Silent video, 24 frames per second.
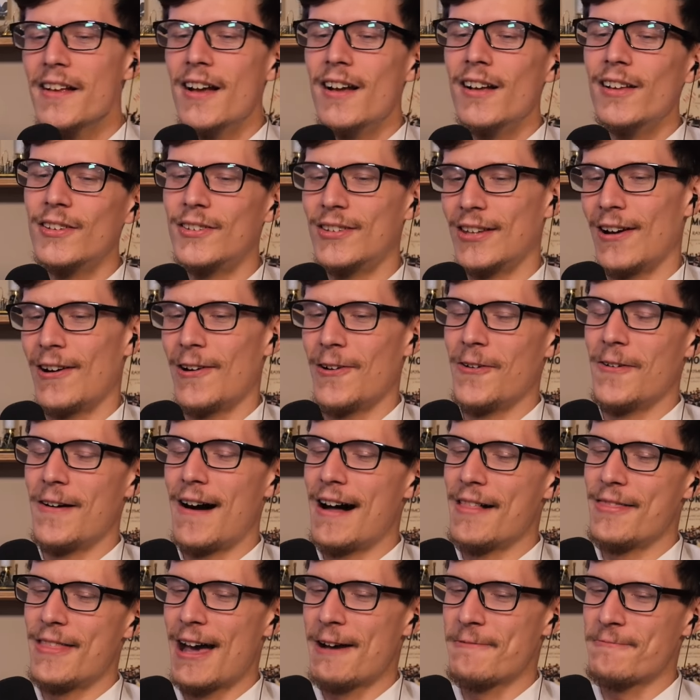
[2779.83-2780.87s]
So
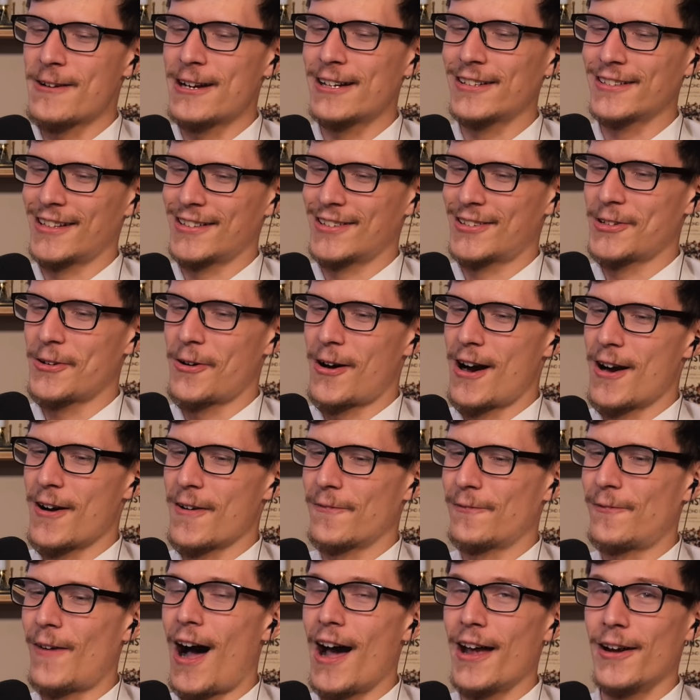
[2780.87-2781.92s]
that brings us to our
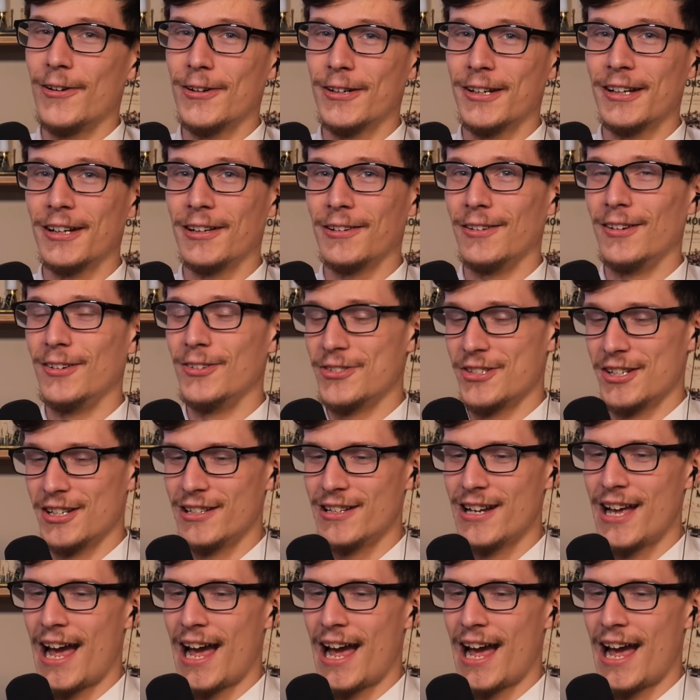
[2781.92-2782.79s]
final conclusion,